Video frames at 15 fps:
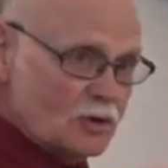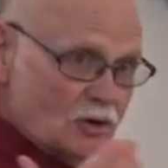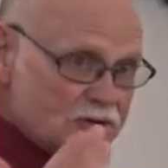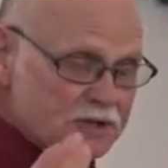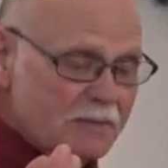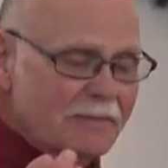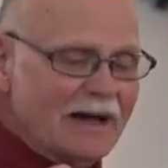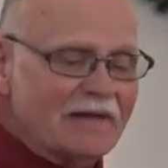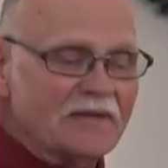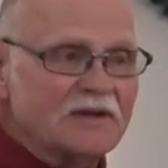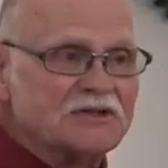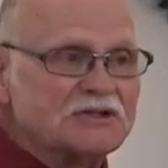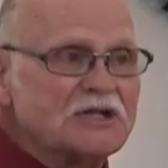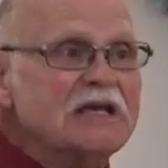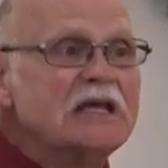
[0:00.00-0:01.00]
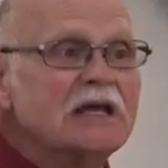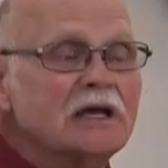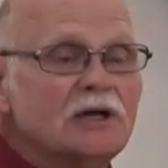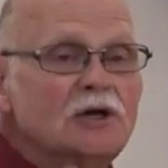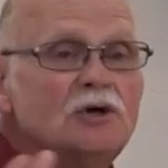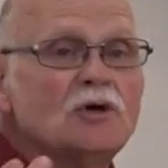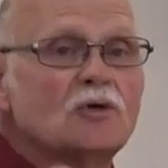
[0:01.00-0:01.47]
or somebody that's
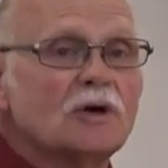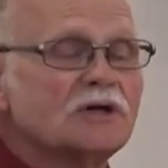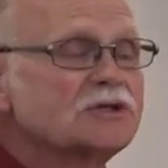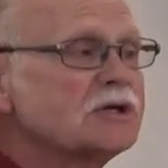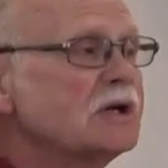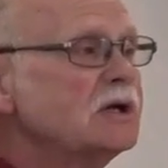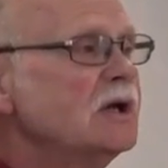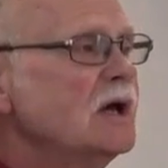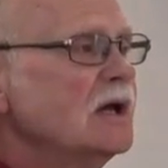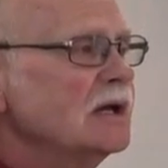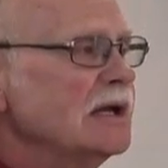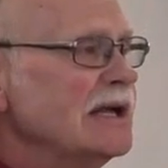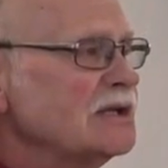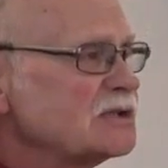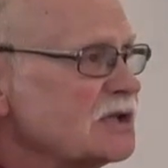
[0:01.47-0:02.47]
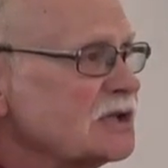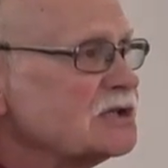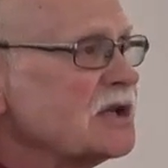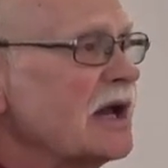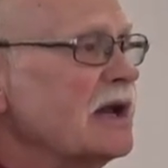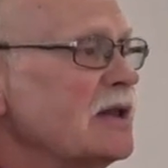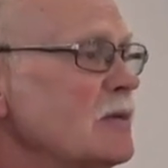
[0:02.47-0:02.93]
seeking a new Christian needs to
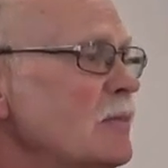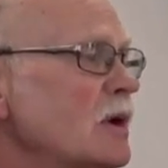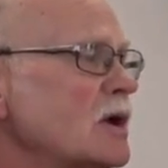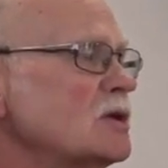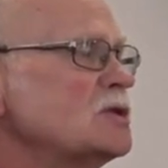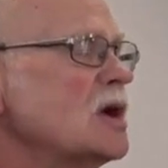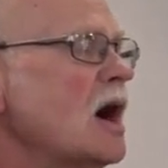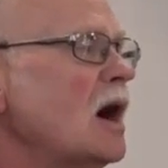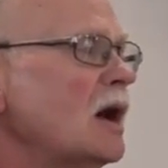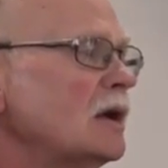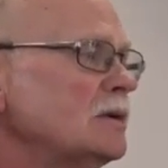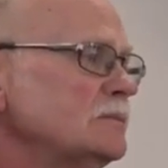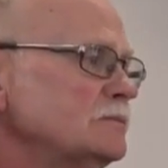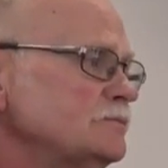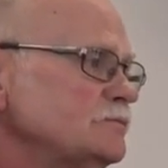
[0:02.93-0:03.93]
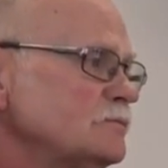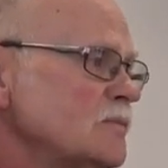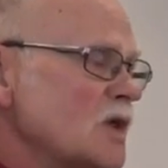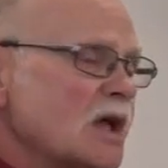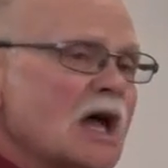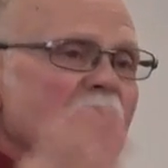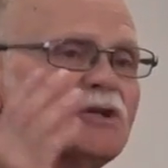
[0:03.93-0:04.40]
study the book of John,
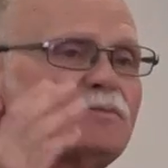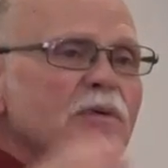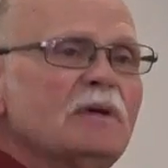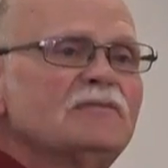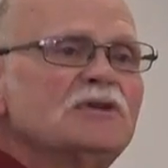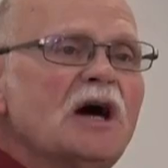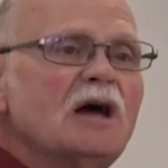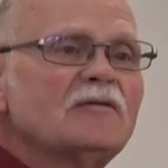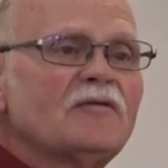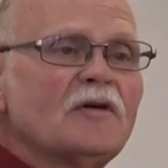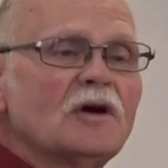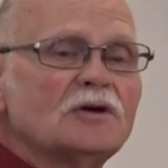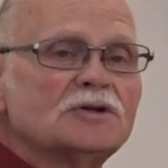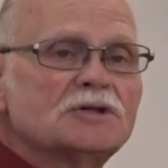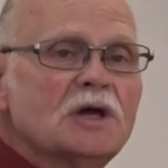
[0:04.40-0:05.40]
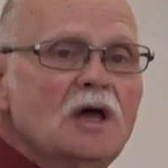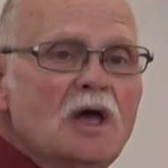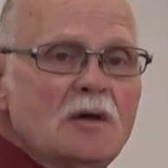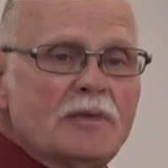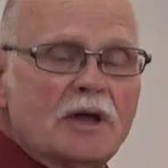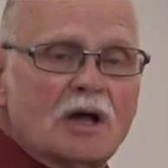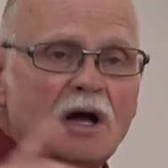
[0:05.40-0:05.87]
the Gospel of John first.
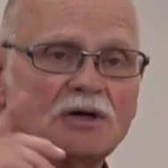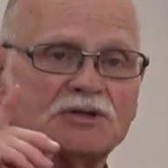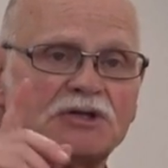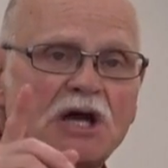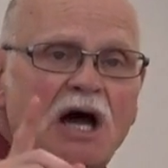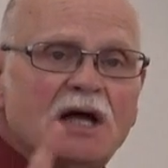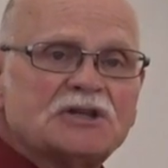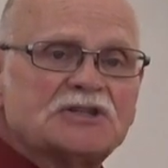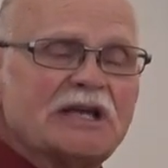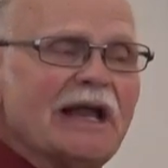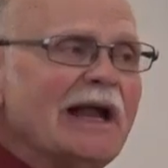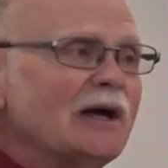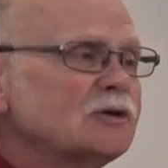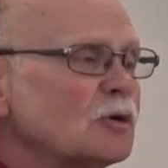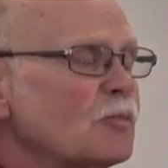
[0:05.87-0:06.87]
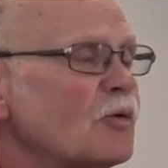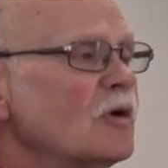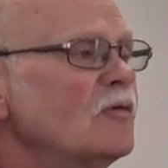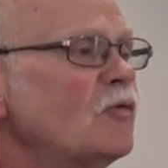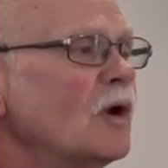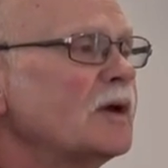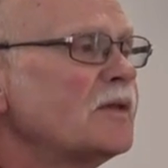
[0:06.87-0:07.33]
Because John set out to
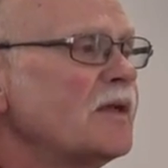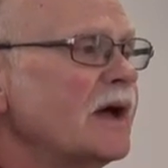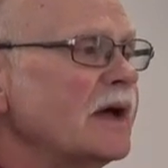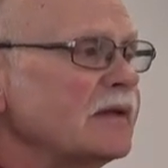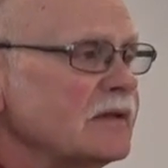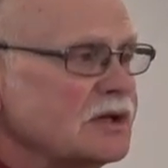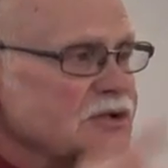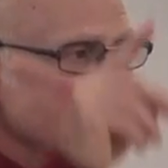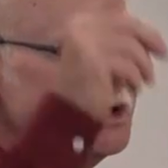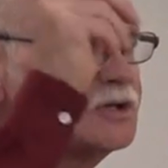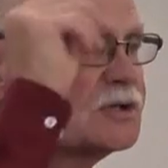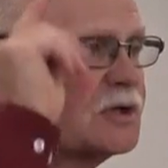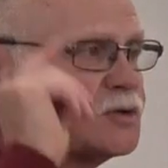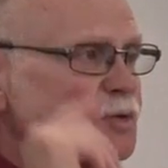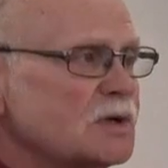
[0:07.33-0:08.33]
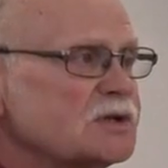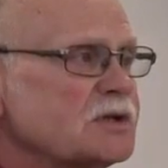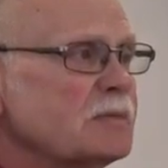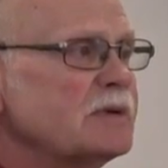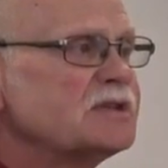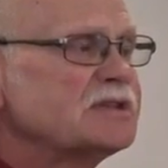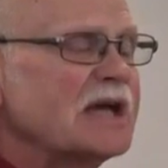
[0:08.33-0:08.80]
prove one thing, that Jesus was
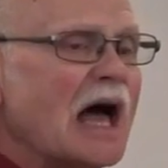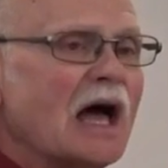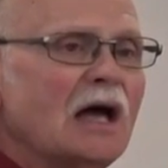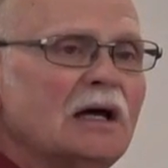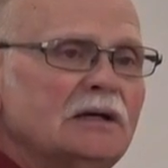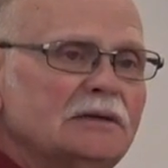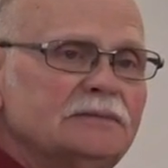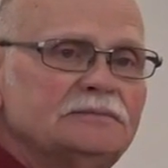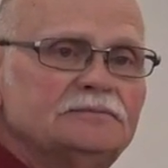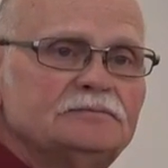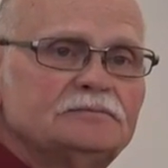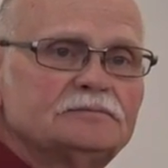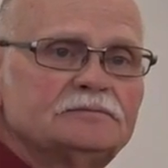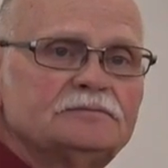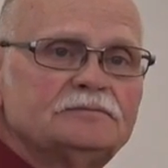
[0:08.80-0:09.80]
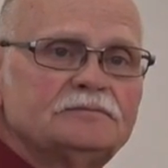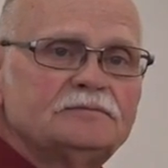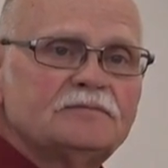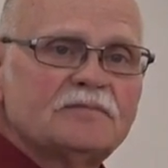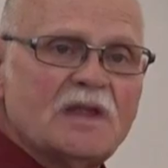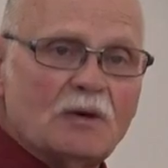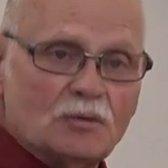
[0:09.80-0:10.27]
the Messiah
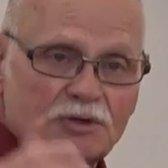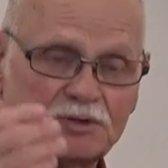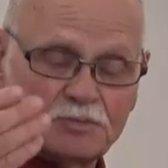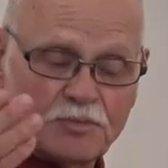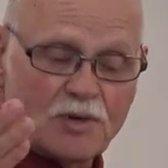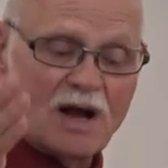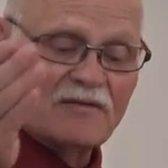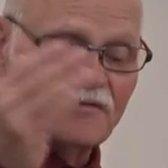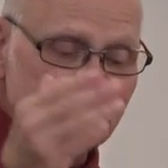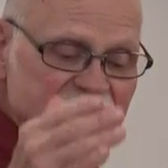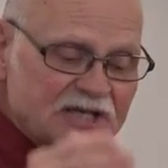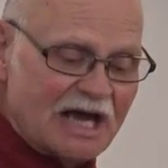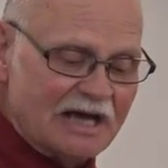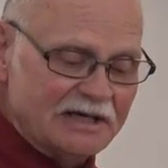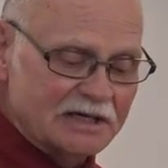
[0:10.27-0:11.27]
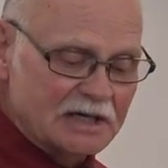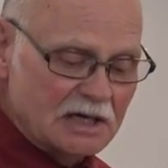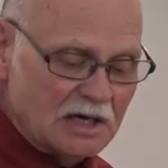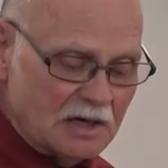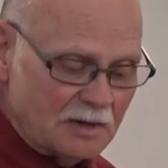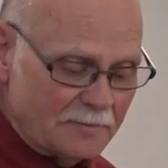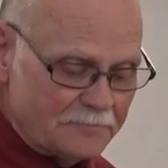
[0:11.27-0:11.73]
that was prophesied to
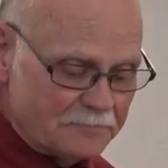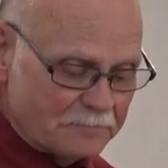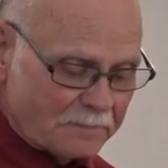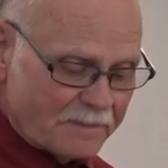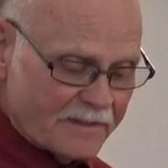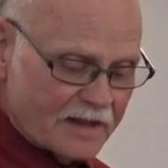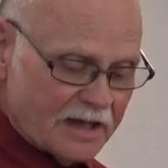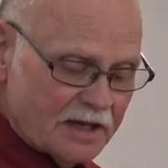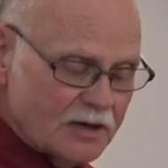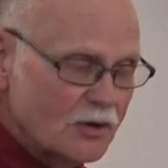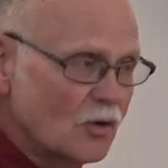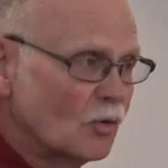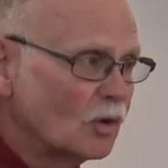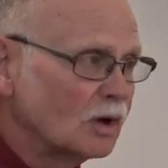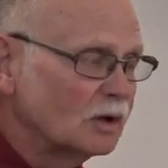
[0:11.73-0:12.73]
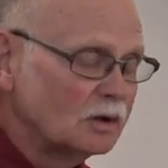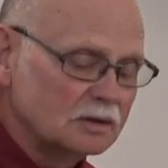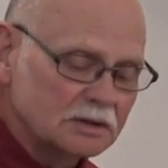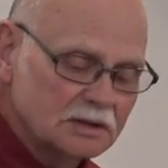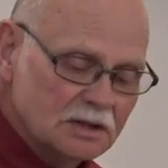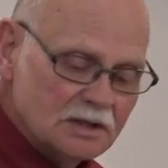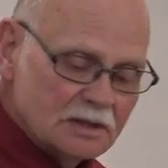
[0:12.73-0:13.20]
come into the
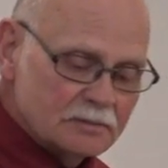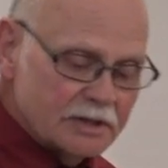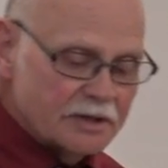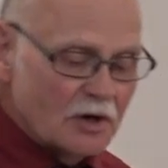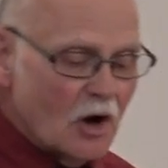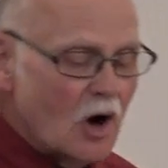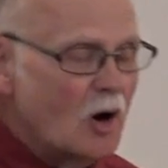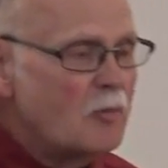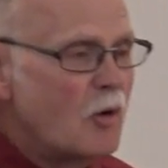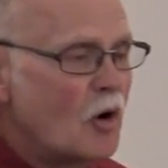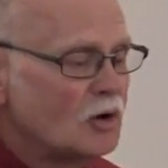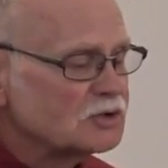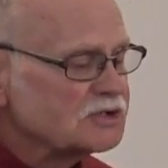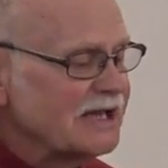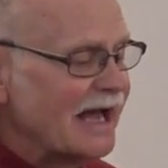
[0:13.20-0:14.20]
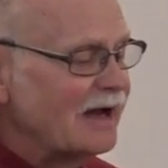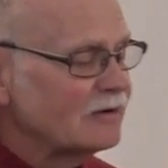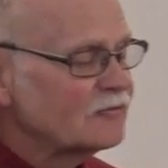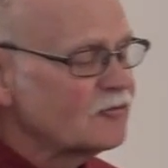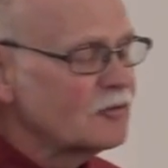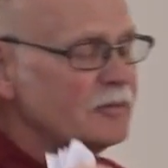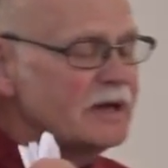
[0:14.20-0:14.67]
world. But it all boils
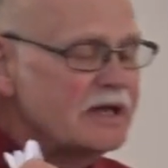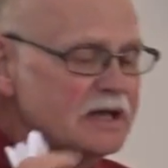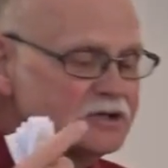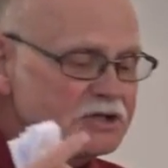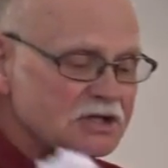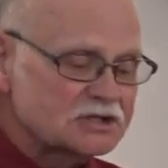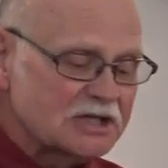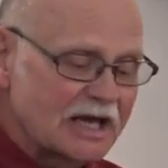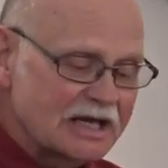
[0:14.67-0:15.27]
down for me, just